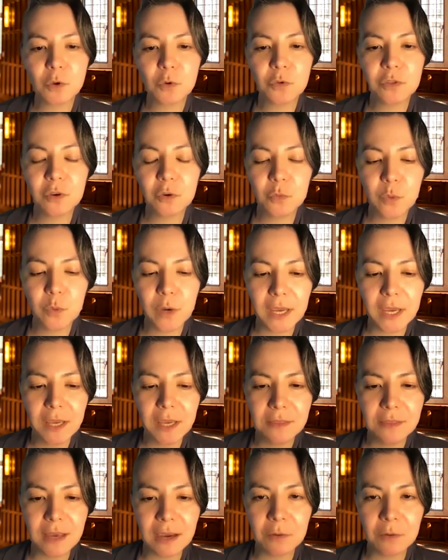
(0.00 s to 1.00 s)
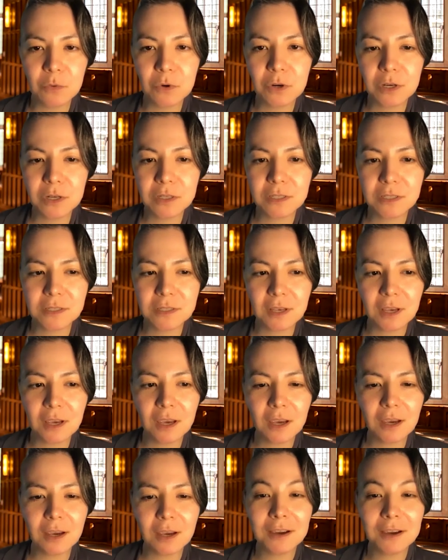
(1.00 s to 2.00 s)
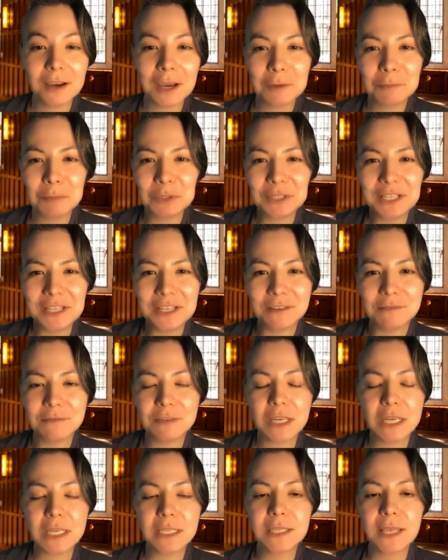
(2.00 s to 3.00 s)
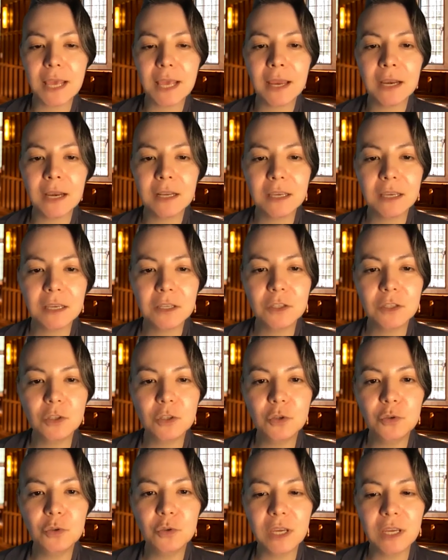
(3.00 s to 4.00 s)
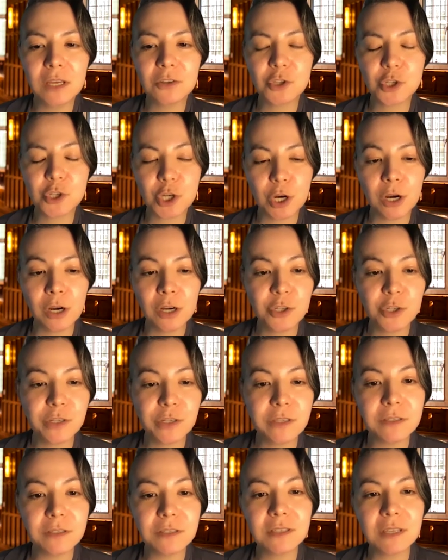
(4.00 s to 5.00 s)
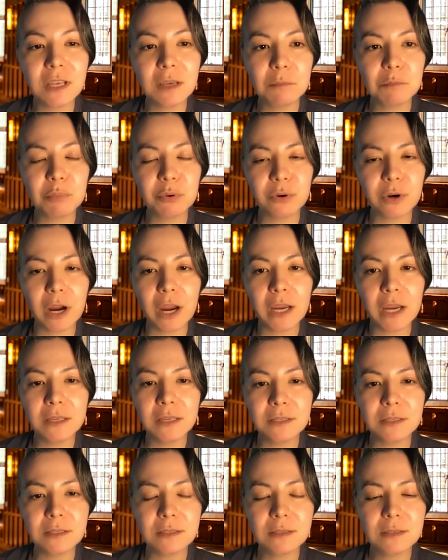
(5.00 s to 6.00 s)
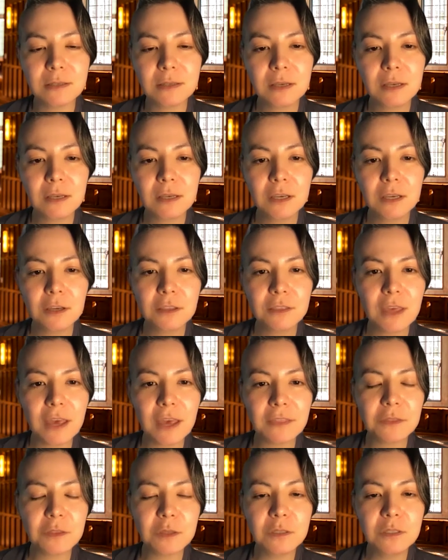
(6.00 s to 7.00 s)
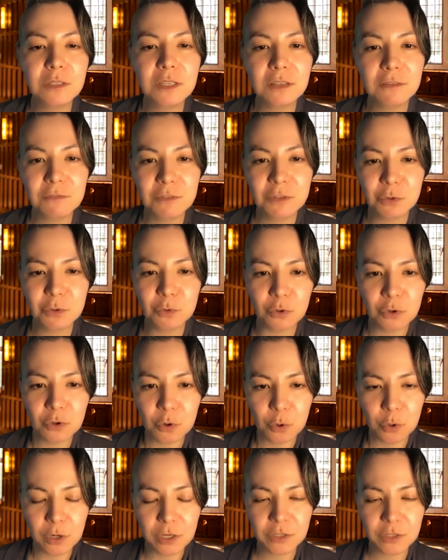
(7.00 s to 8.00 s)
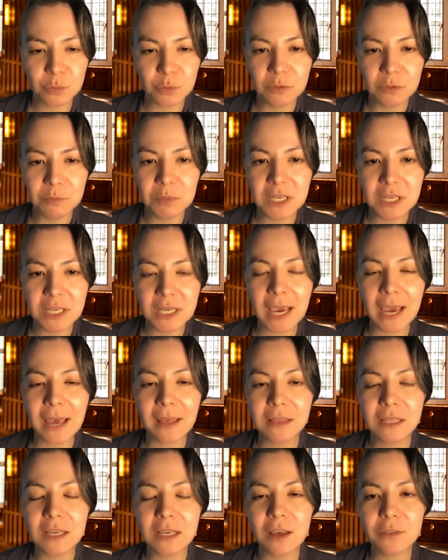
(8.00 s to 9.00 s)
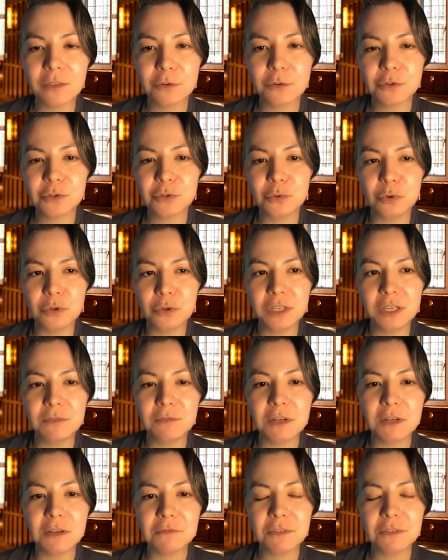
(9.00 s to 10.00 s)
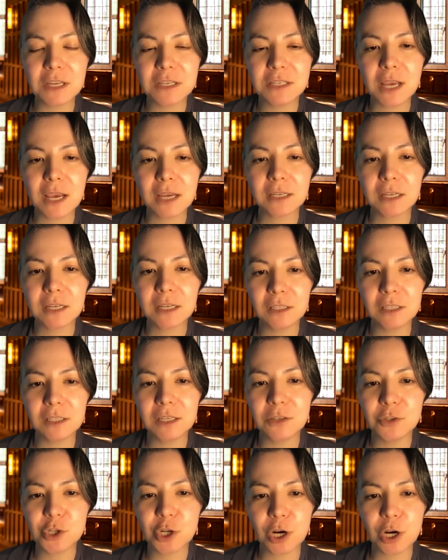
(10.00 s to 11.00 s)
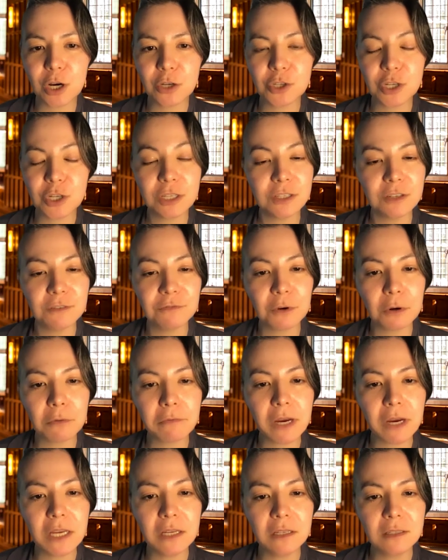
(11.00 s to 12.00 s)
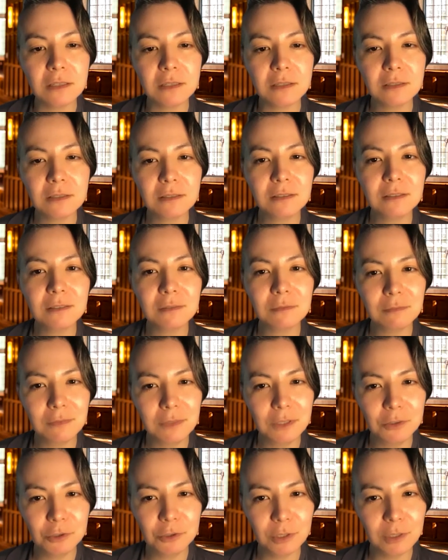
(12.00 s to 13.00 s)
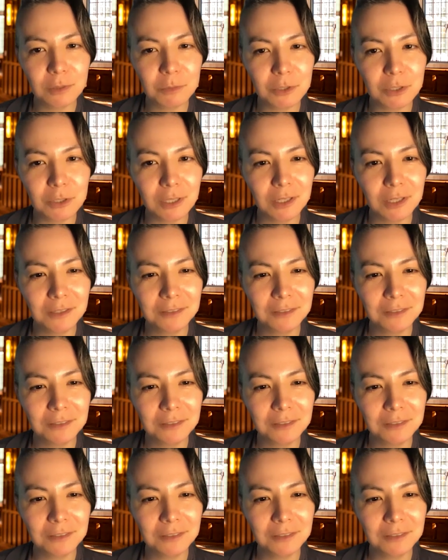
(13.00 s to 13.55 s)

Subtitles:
the way that works, I believe, is that you get charged the same price that the Div school course would be at the other school, even if they technically charge a different rate, usually more,